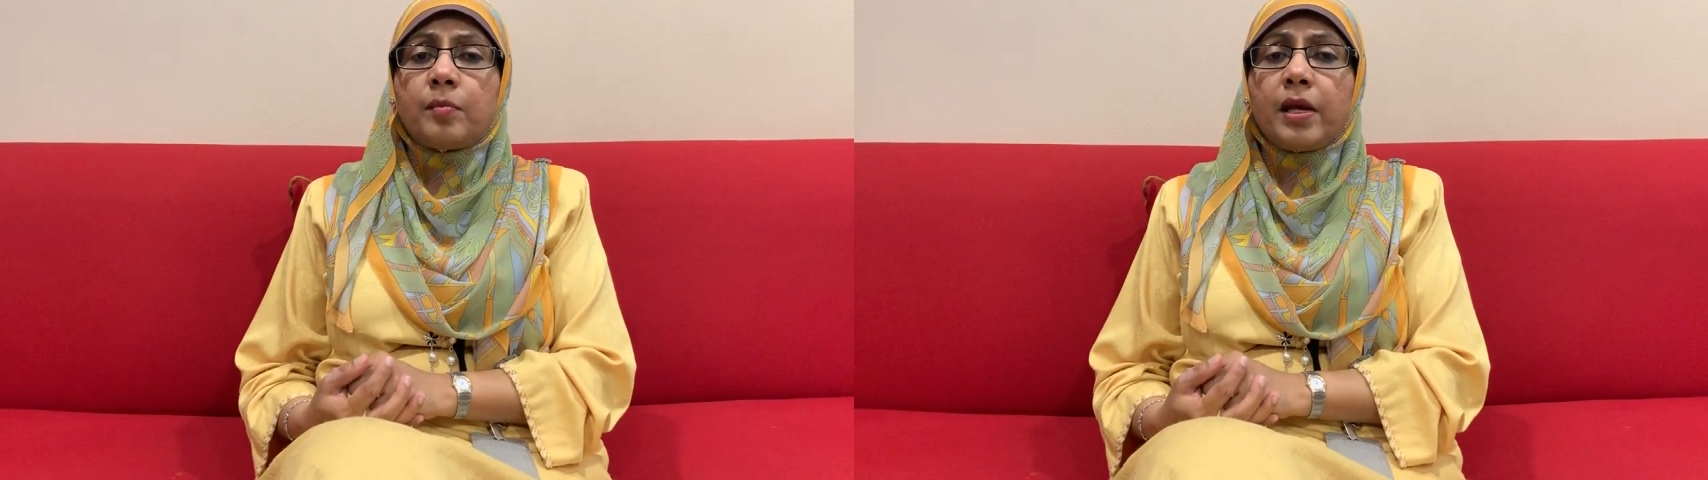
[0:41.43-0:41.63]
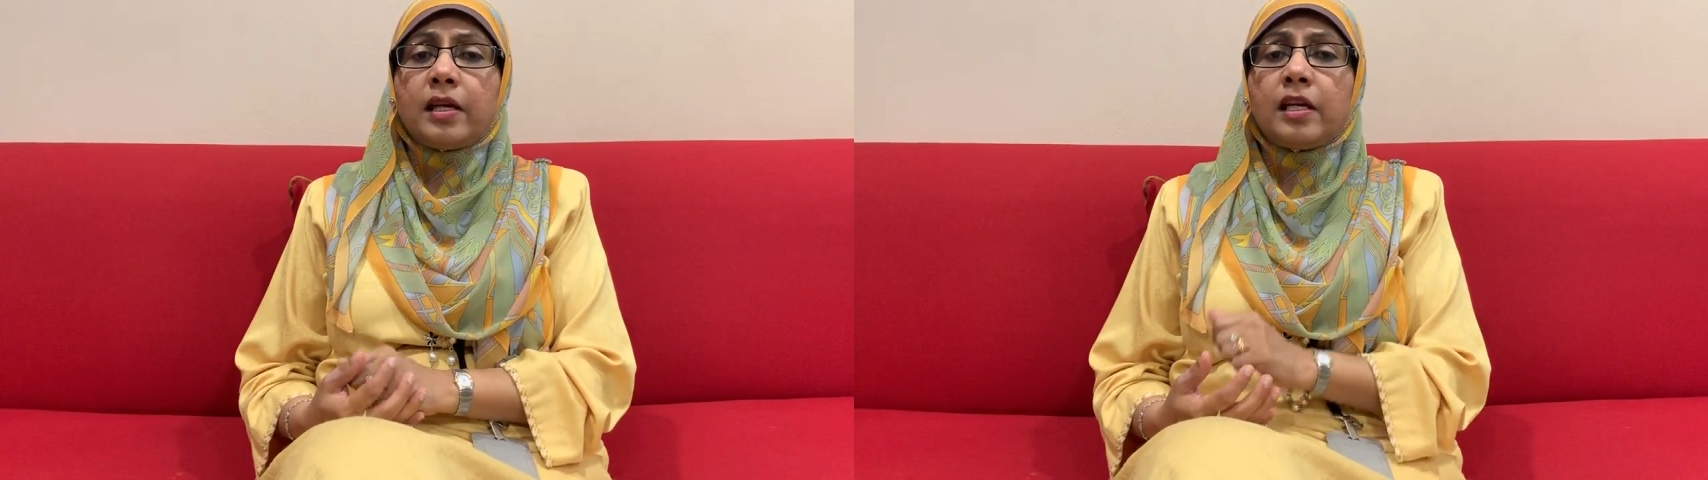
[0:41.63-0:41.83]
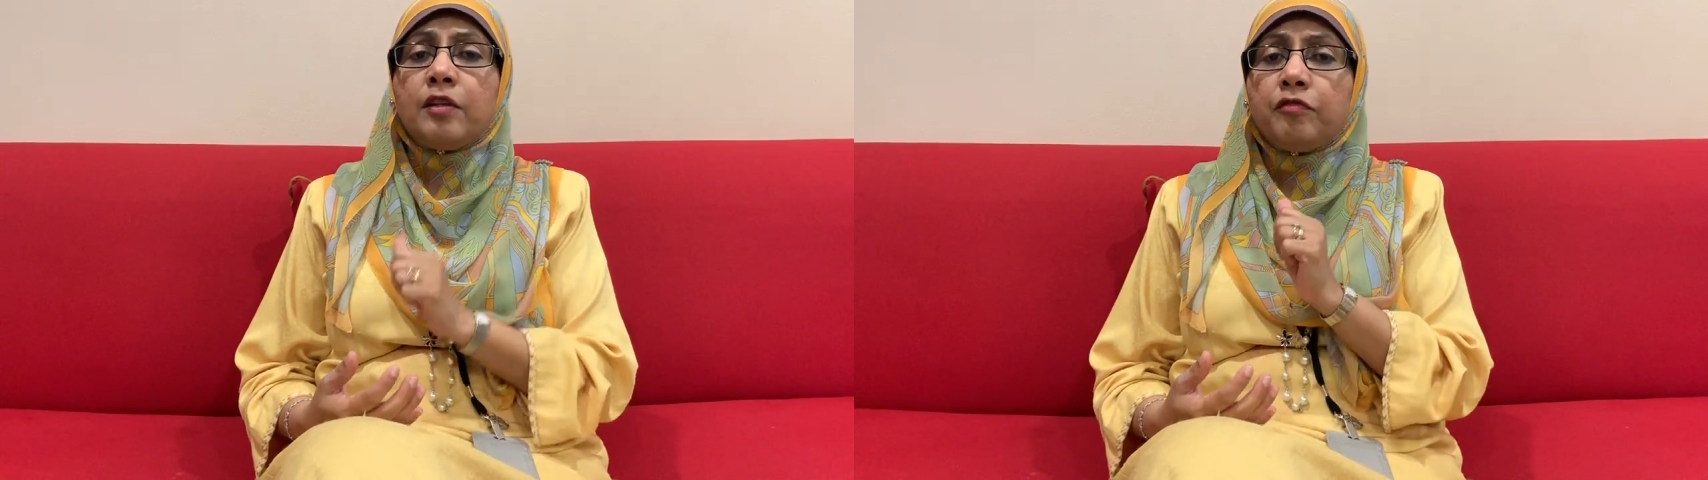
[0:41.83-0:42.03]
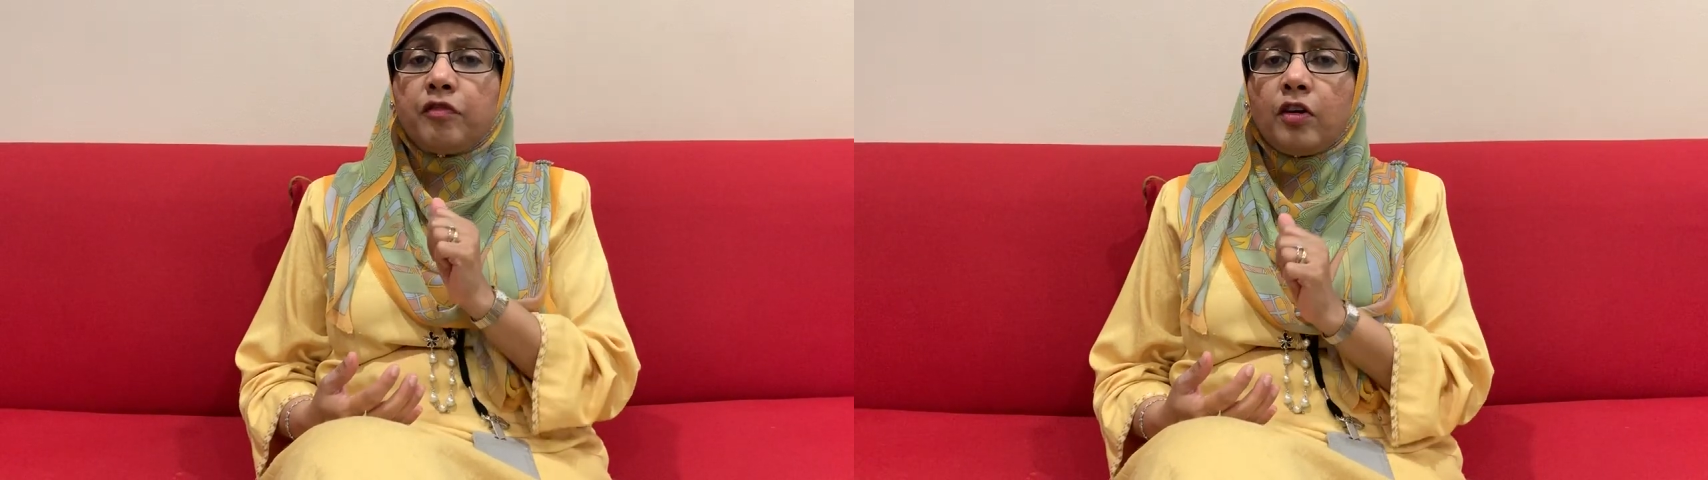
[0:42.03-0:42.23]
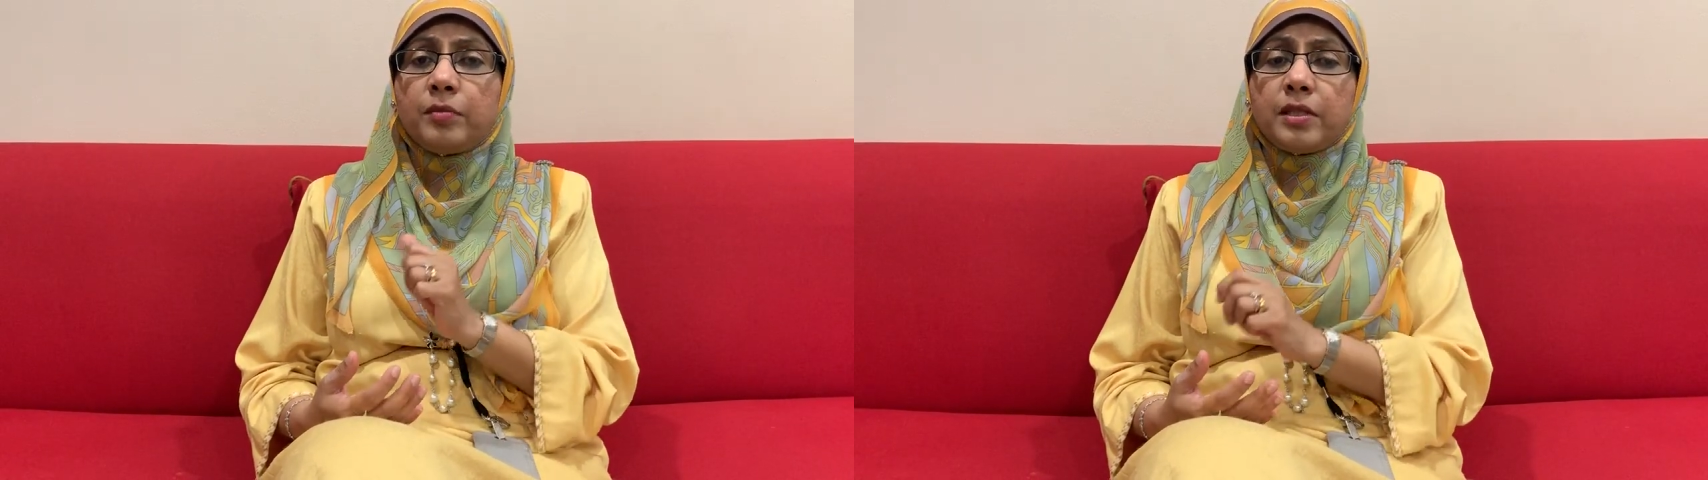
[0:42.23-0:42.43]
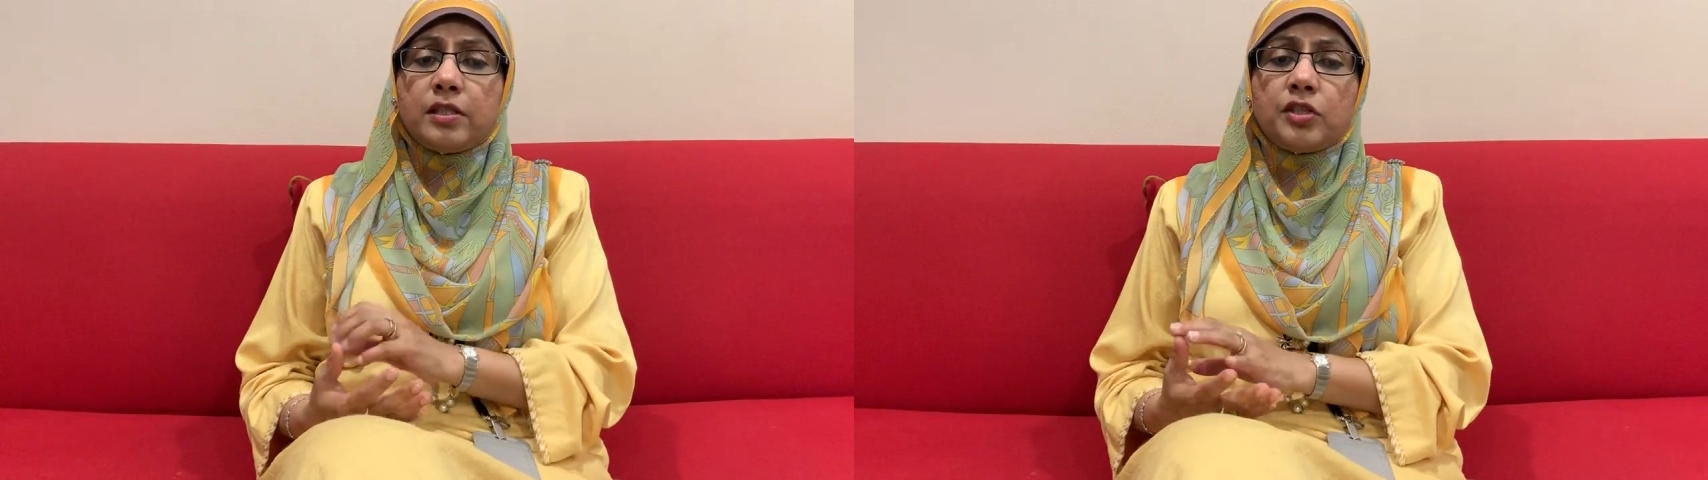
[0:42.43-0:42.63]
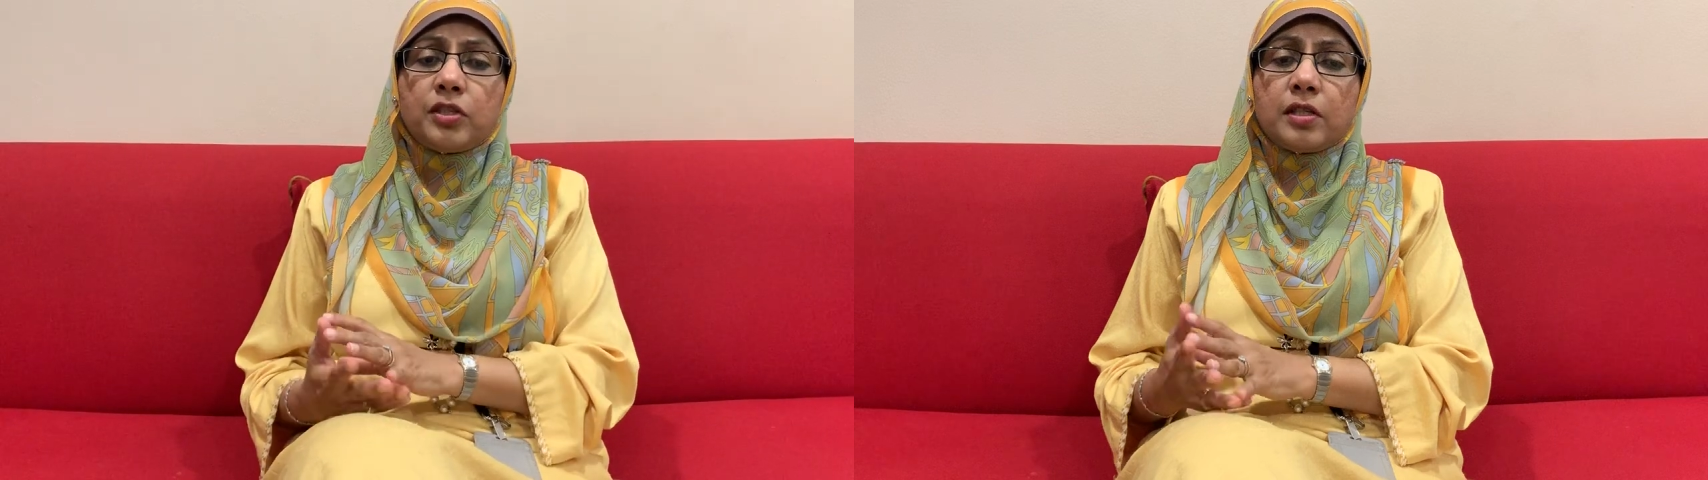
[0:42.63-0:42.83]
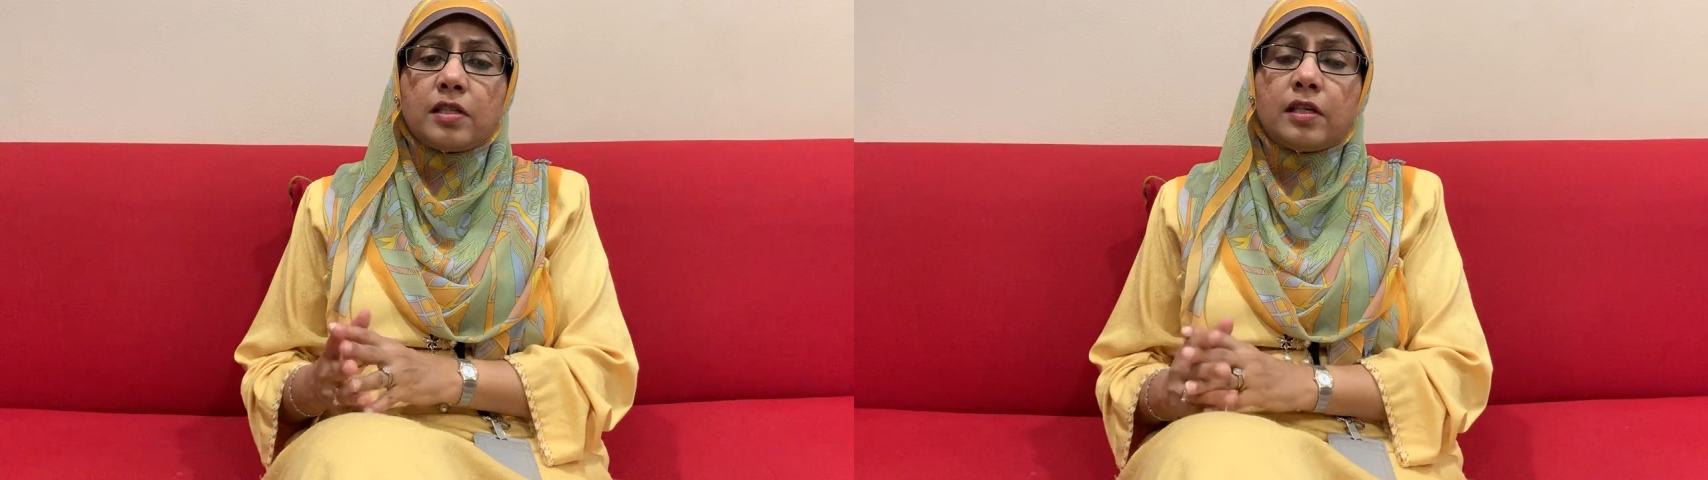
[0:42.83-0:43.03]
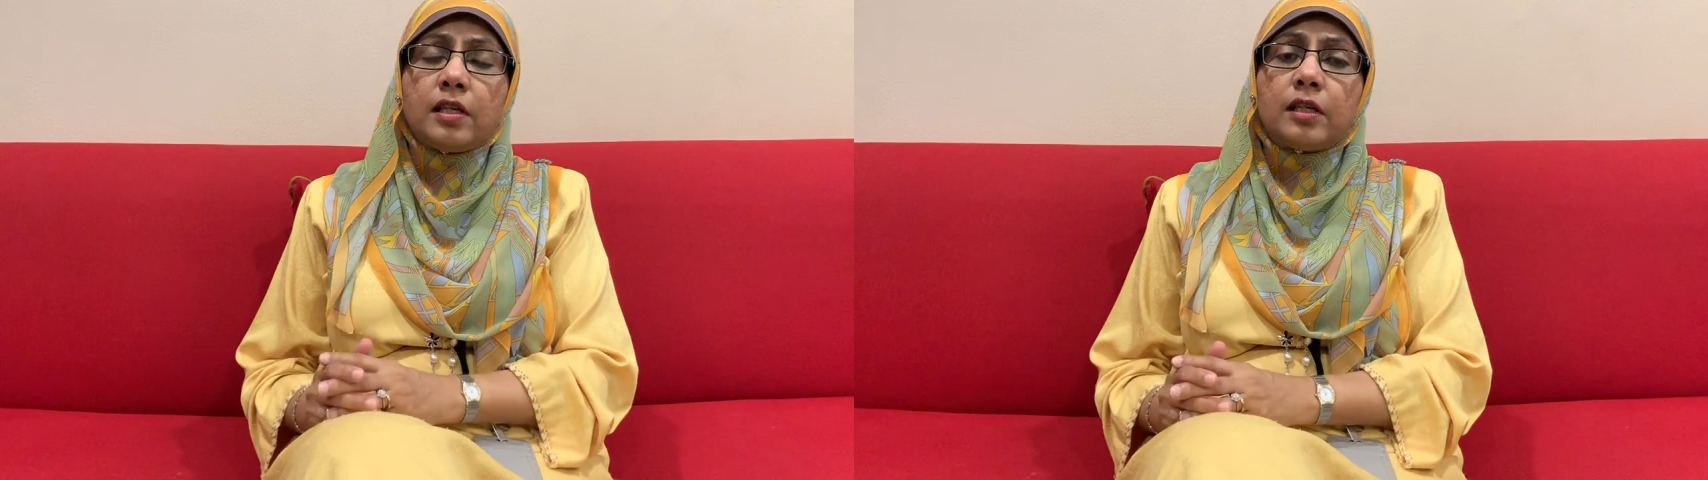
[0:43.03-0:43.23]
make informed decisions